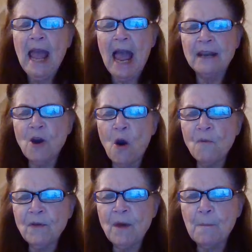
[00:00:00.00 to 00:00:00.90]
and
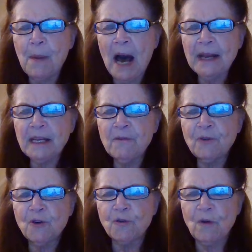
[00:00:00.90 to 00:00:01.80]
over the body
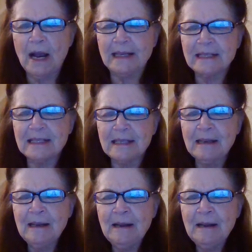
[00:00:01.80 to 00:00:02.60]
of Christ